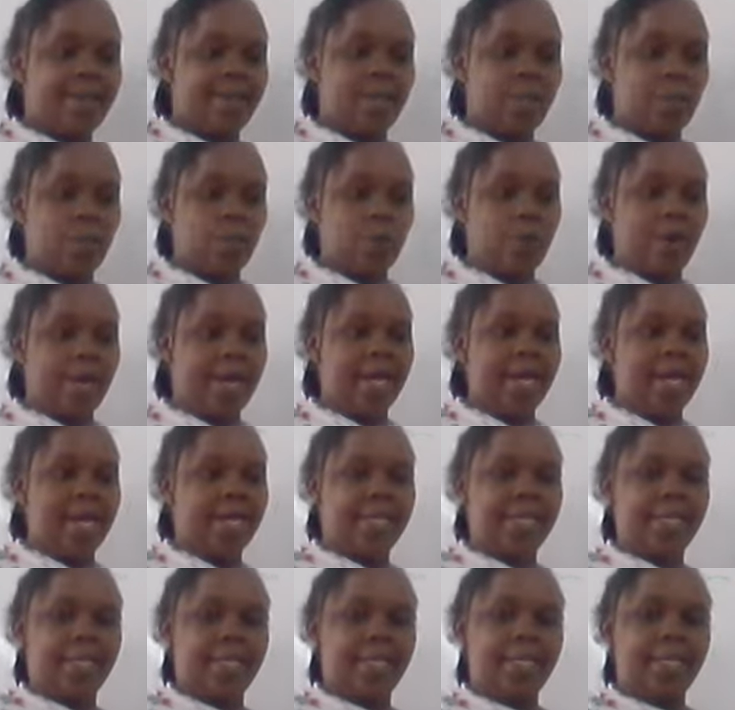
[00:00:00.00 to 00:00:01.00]

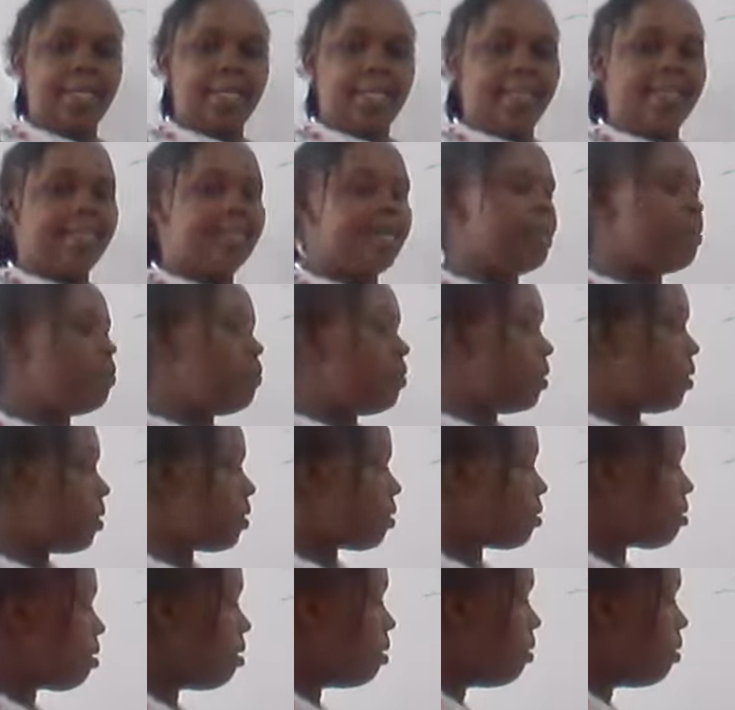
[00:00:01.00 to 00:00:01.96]
required. Then we also